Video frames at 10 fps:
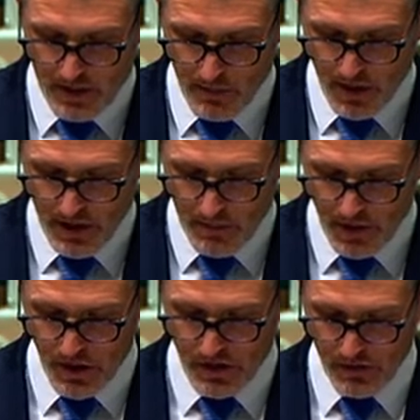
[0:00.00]
most
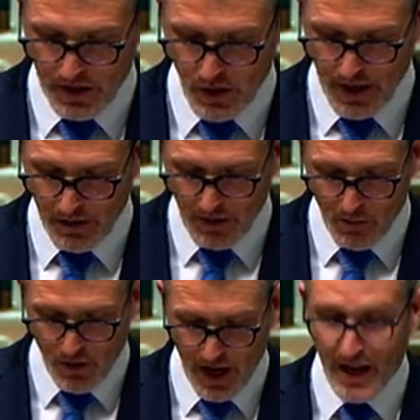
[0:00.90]
ambitious free trade agreement
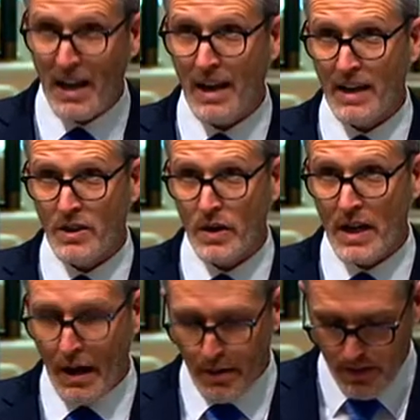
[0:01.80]
with any country
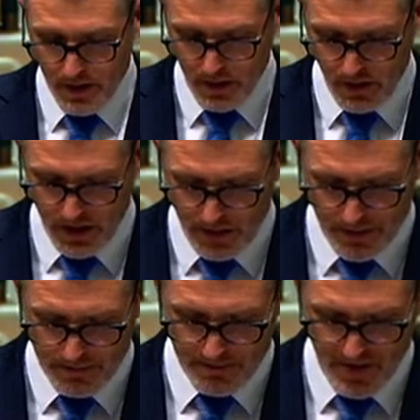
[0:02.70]
other than New Zealand.